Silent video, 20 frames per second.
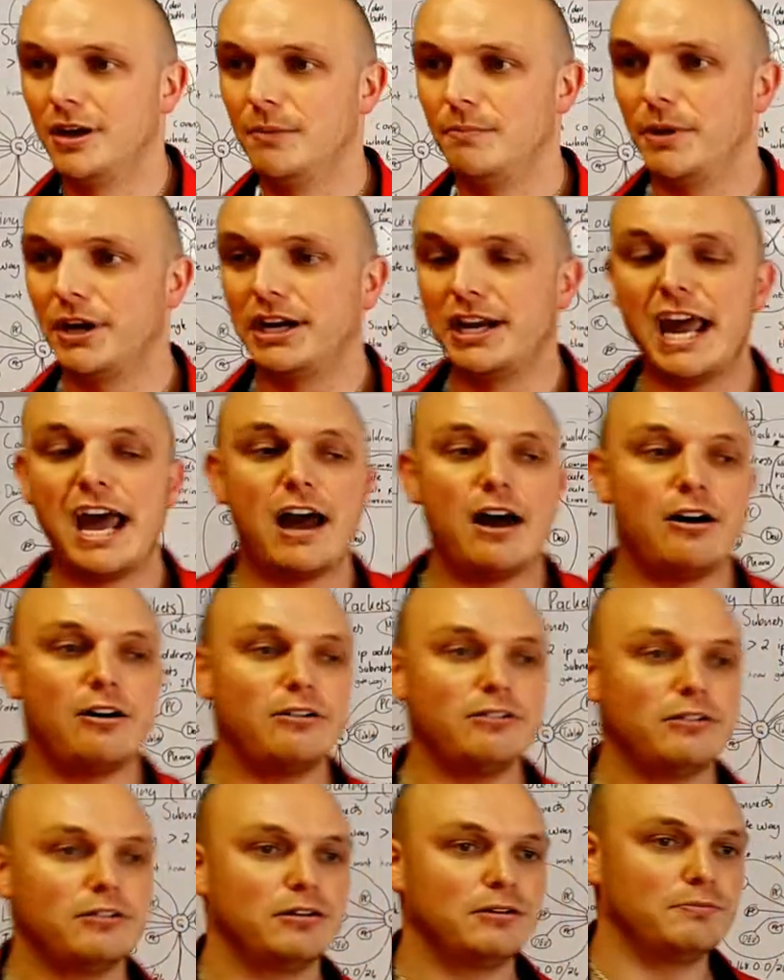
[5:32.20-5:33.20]
But
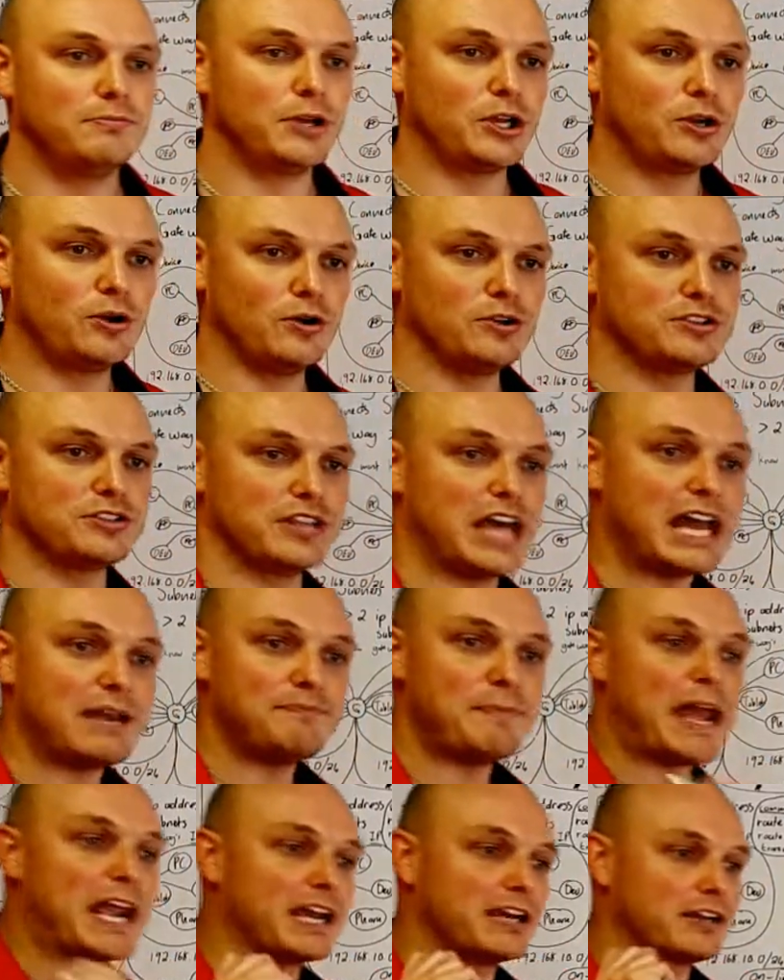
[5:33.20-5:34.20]
now, because
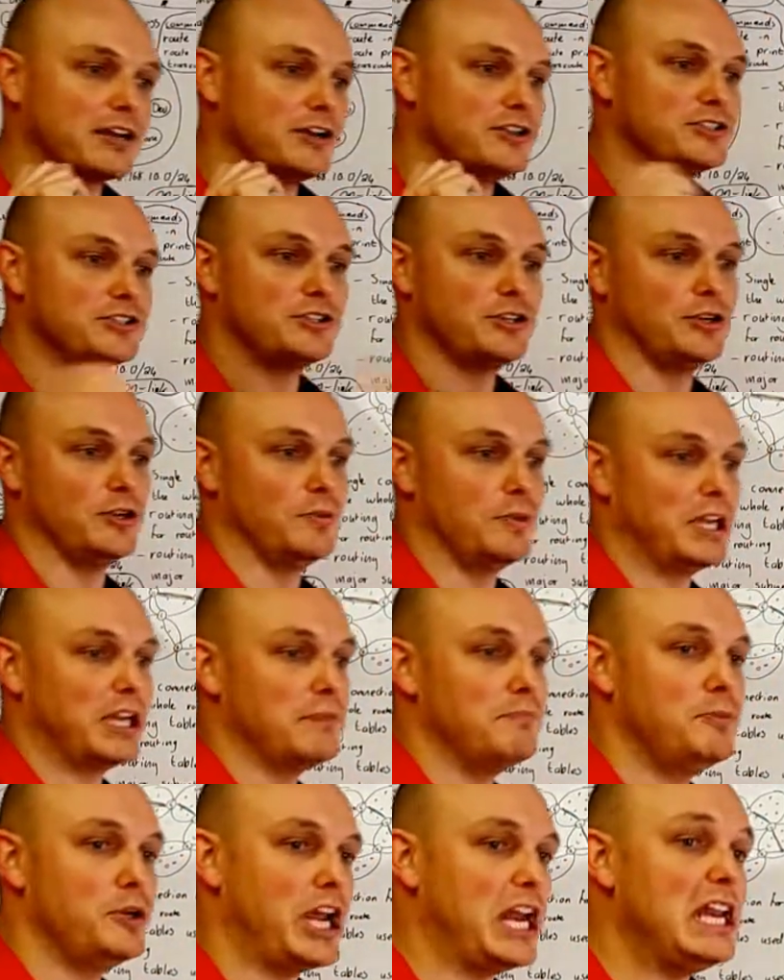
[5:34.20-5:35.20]
that packet goes through, we
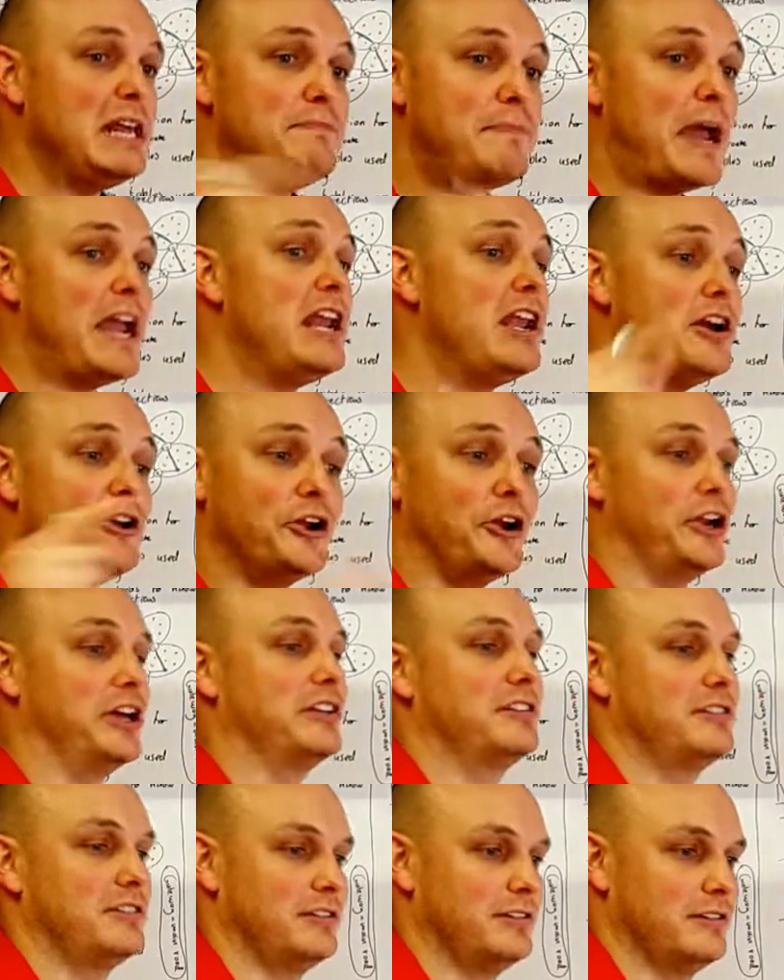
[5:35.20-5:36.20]
can put any payload on
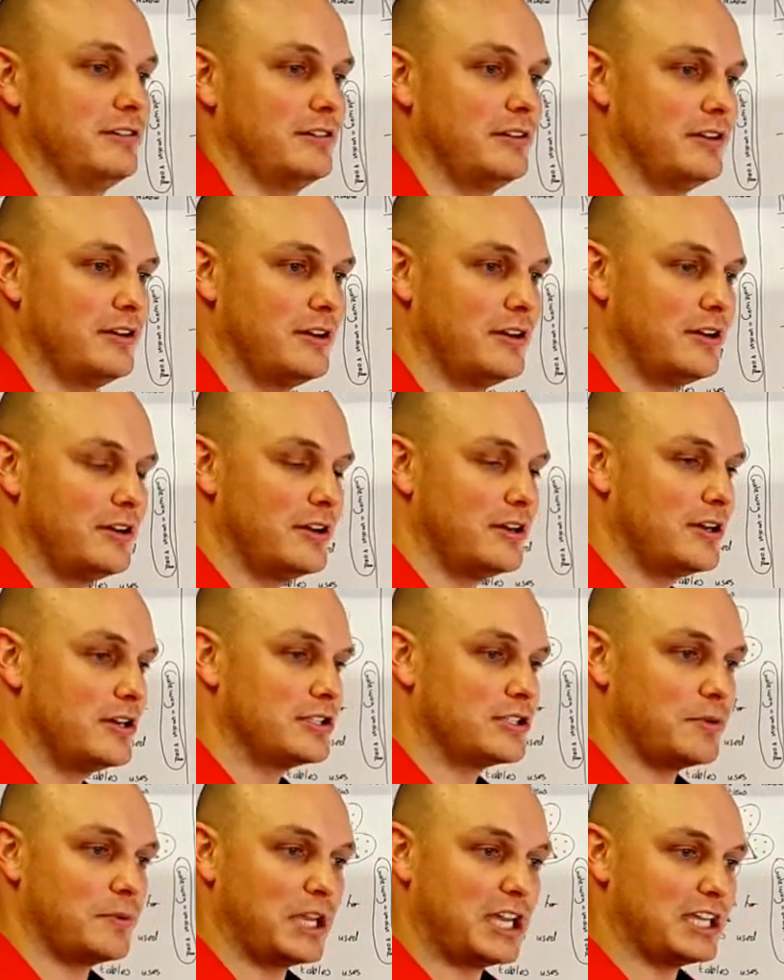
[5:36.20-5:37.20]
it.
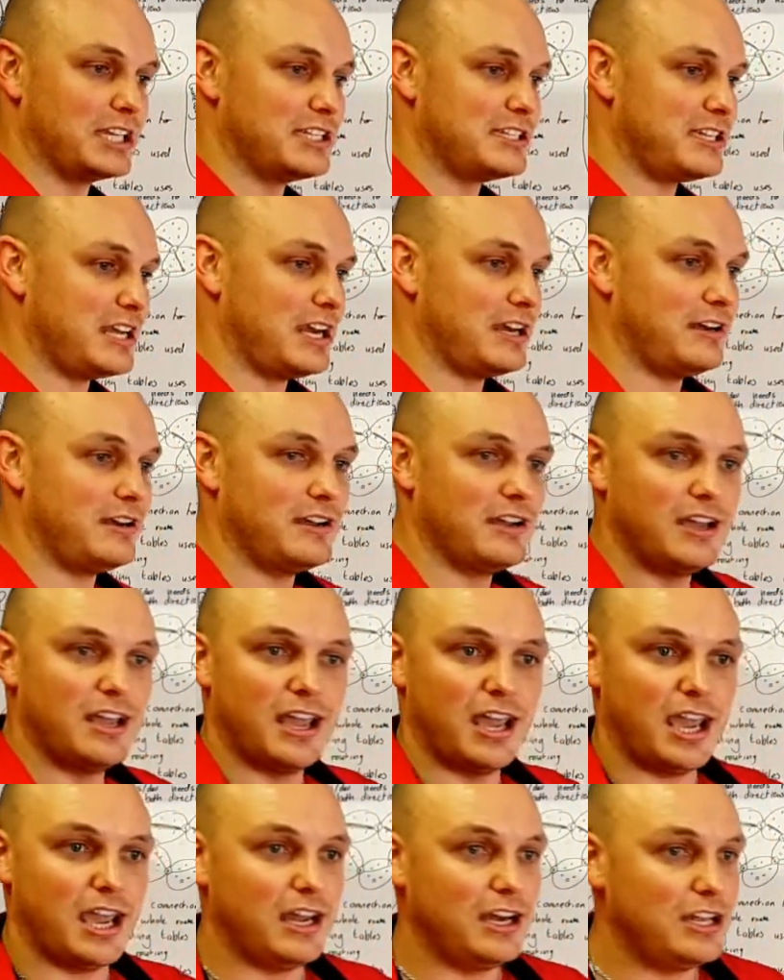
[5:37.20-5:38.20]
So we can send
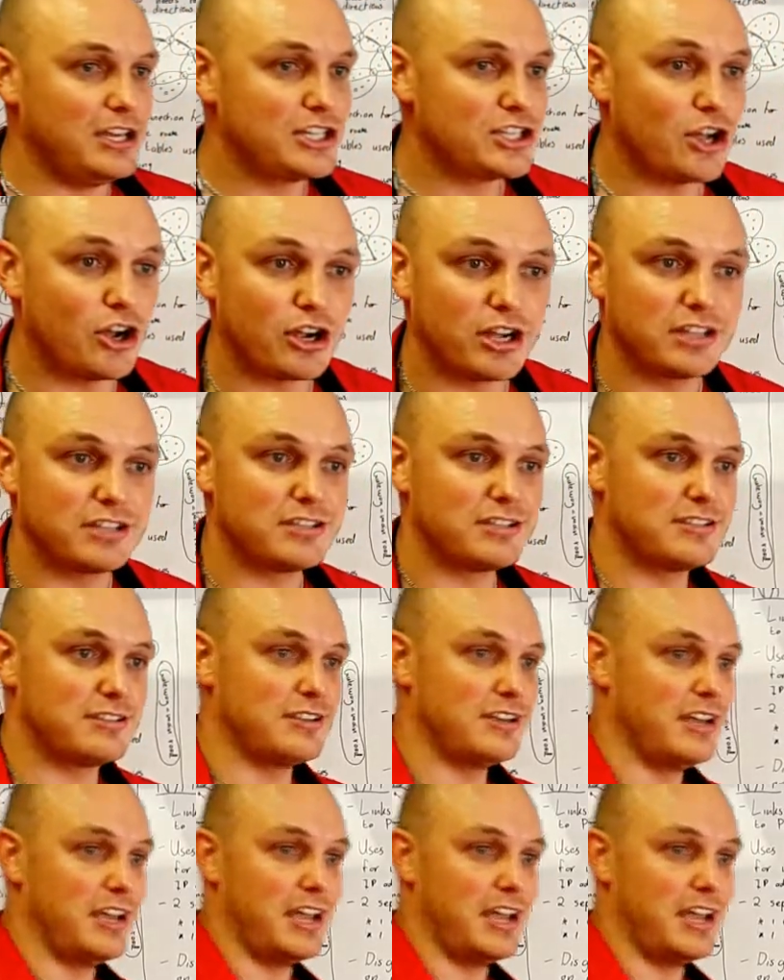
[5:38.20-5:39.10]
any sockets,